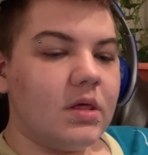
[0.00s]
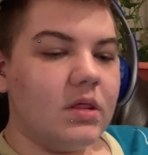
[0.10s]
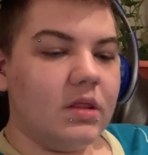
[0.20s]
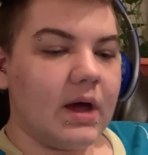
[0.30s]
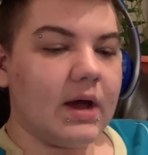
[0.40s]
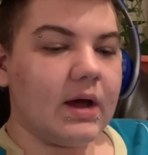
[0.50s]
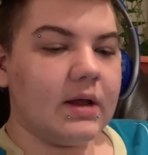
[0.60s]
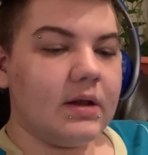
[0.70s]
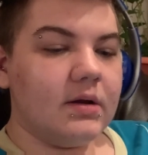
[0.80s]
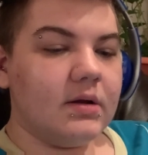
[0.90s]

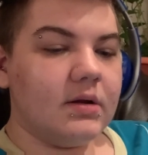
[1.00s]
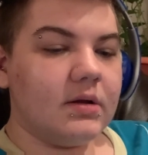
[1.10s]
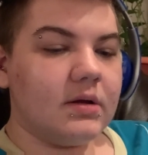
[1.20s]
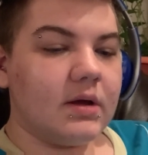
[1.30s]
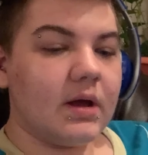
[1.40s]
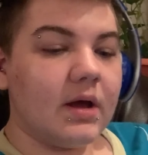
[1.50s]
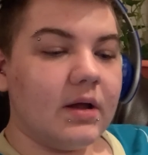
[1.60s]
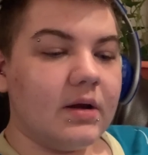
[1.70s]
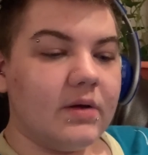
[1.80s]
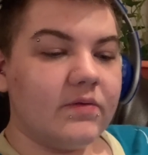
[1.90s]
that
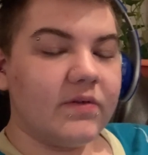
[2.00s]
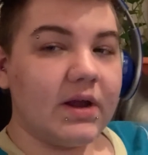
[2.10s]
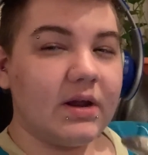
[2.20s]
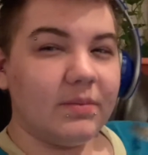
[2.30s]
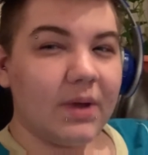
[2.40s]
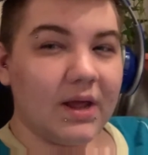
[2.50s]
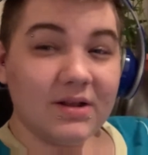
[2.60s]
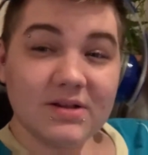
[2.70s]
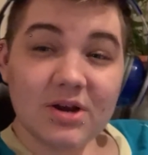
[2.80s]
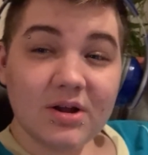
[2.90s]
had a fighting
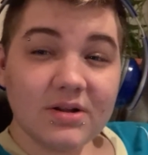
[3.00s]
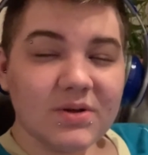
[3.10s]
panty shot.